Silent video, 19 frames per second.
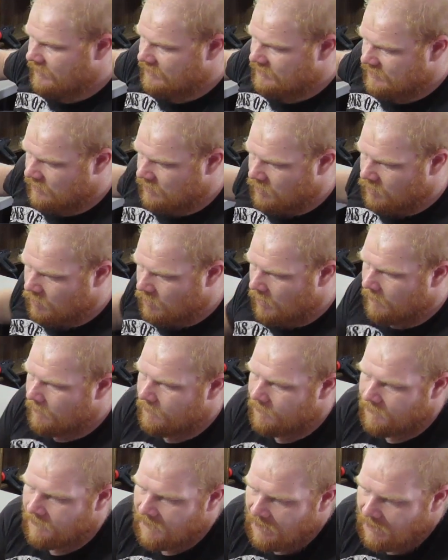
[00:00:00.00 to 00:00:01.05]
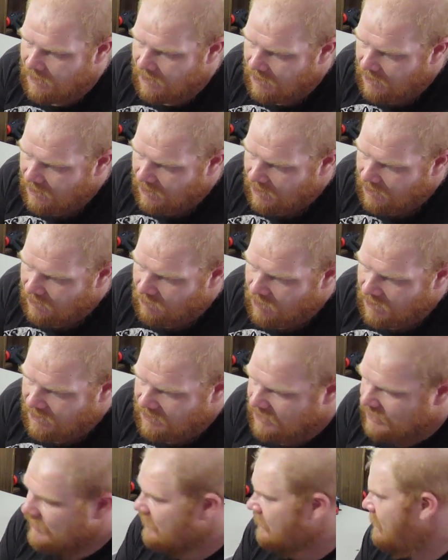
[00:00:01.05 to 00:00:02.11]
as the core. And what
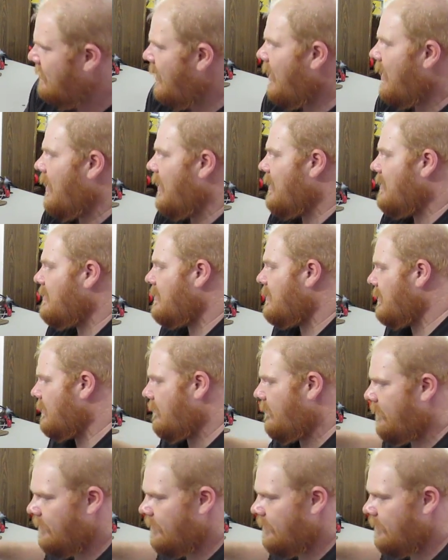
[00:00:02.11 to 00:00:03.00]
this does